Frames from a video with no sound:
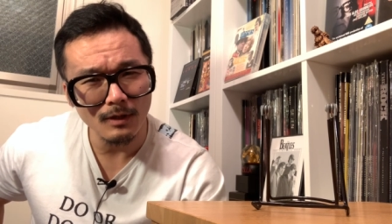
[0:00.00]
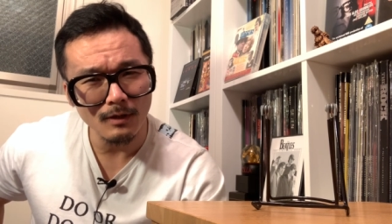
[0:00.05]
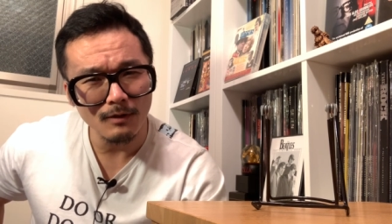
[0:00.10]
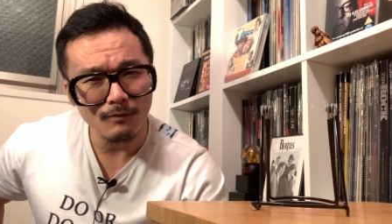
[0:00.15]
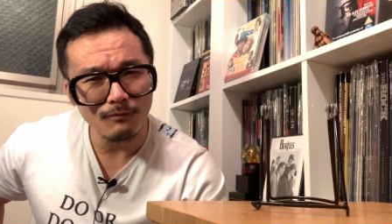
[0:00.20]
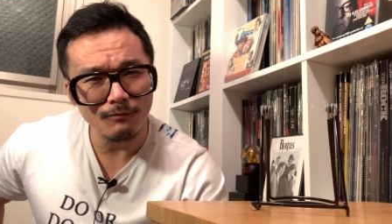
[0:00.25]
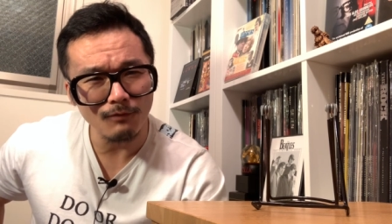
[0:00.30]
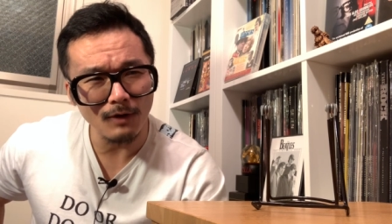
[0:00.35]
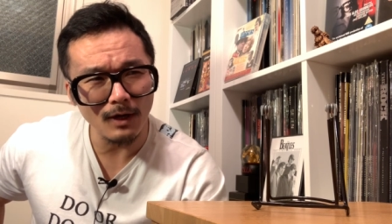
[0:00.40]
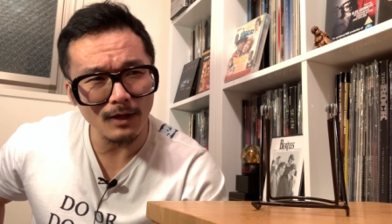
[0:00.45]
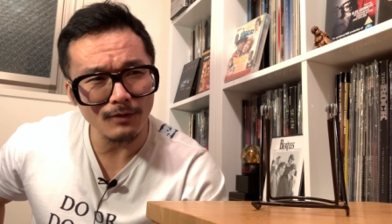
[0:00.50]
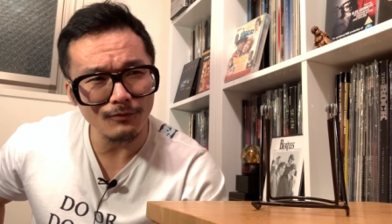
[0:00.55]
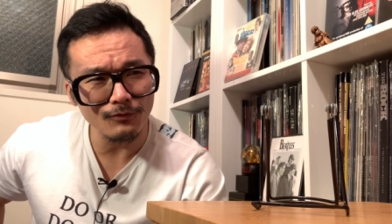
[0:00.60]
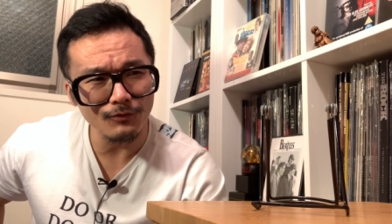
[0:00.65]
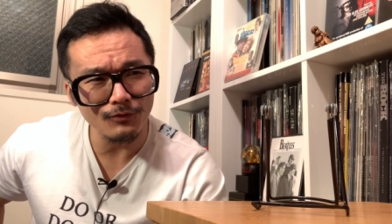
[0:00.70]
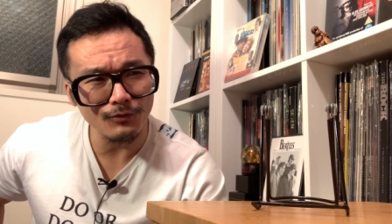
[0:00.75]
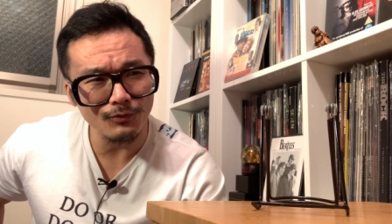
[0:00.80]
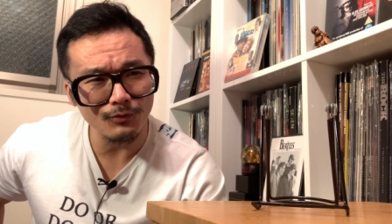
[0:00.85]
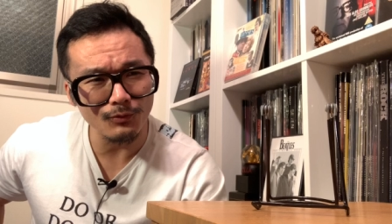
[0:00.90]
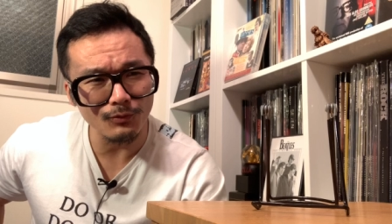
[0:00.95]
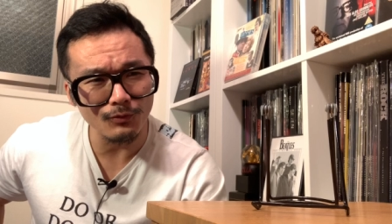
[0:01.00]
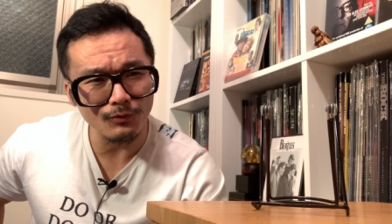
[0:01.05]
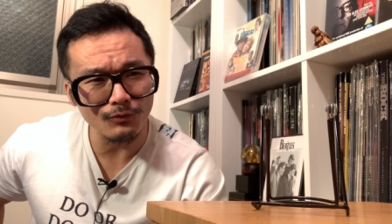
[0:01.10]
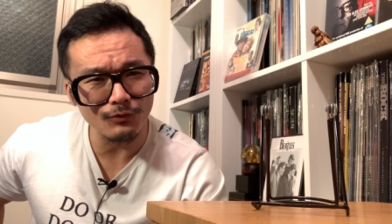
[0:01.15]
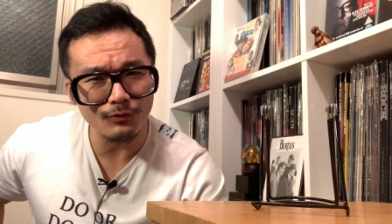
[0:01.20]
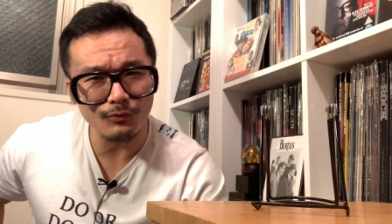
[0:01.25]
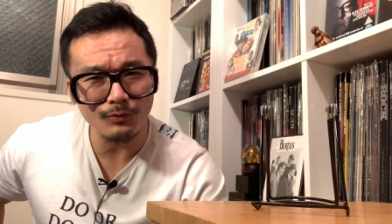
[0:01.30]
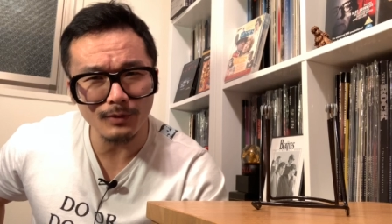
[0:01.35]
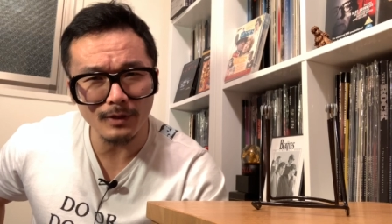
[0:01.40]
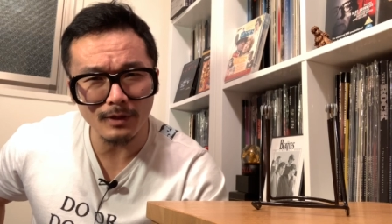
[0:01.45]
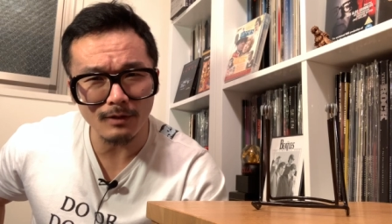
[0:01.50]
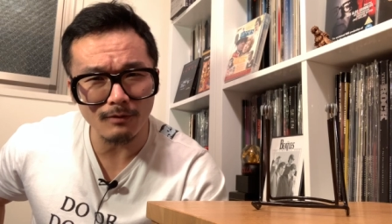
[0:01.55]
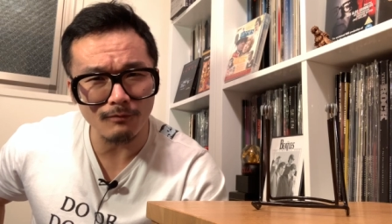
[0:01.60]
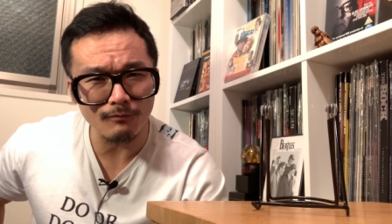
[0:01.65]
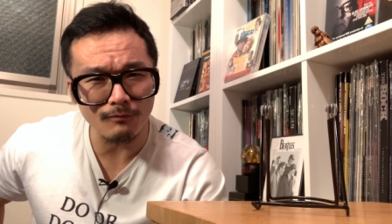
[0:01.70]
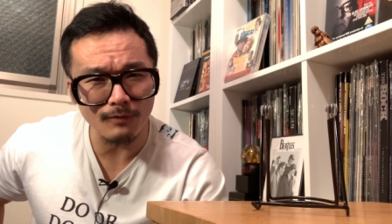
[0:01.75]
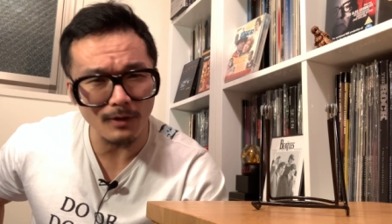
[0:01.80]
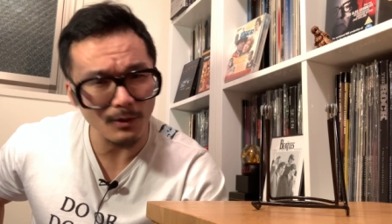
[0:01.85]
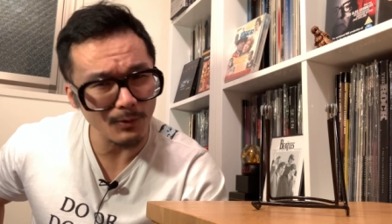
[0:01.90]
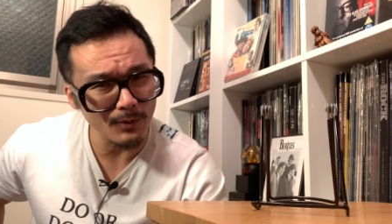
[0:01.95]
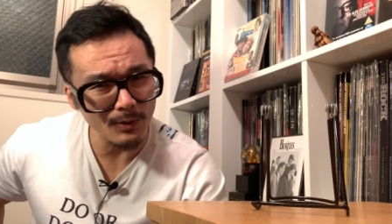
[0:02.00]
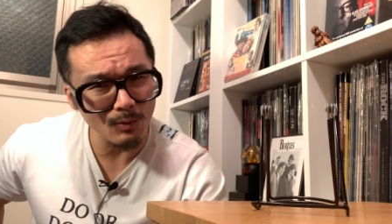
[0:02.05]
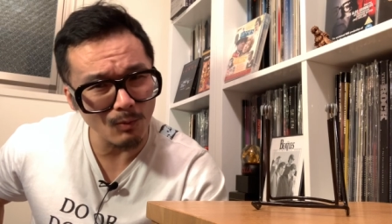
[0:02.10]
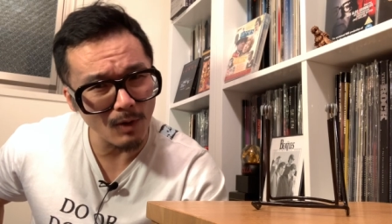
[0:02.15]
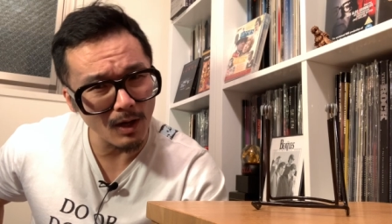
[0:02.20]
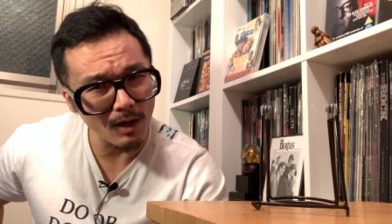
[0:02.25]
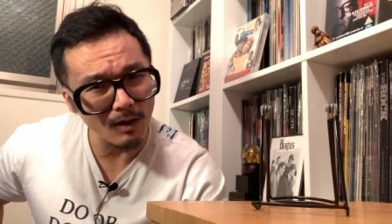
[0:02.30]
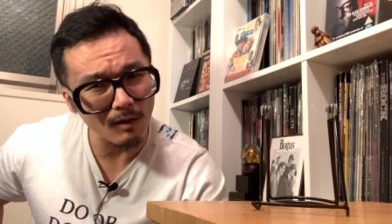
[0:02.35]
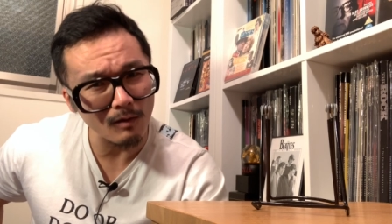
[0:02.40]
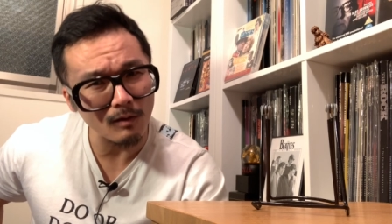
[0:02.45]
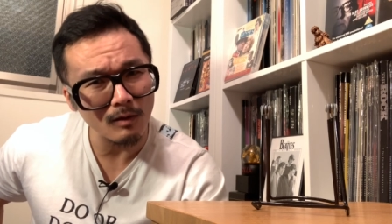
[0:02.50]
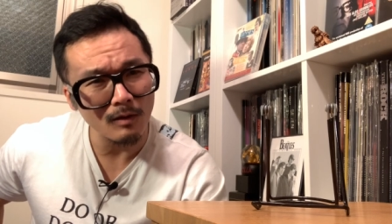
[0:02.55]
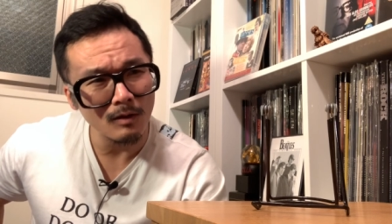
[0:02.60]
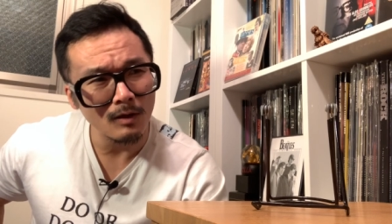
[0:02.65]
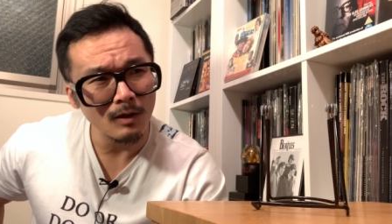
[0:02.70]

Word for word: finds you doing very well